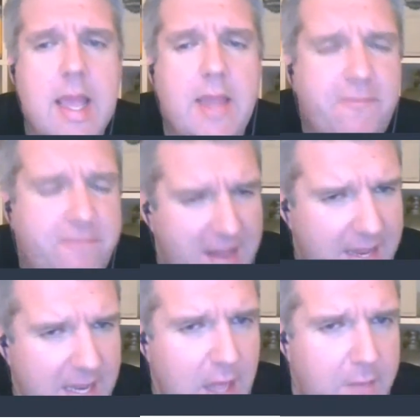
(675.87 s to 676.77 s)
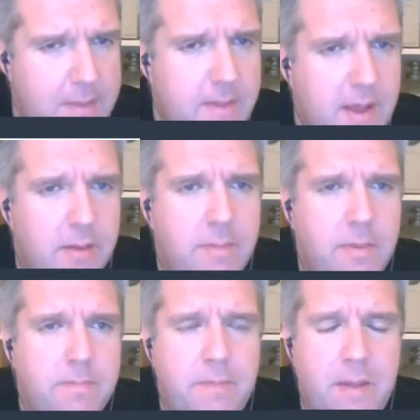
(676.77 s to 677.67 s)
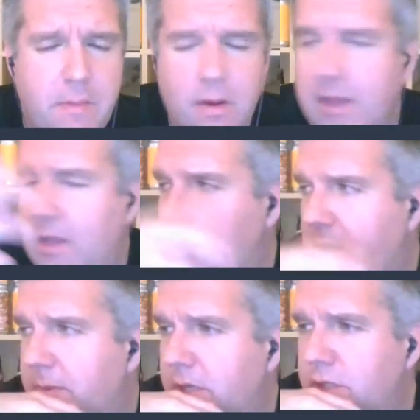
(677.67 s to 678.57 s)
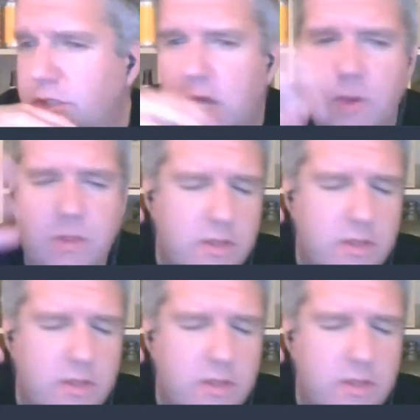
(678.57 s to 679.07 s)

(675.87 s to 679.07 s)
It felt a little bit more, bit more like a commercial show.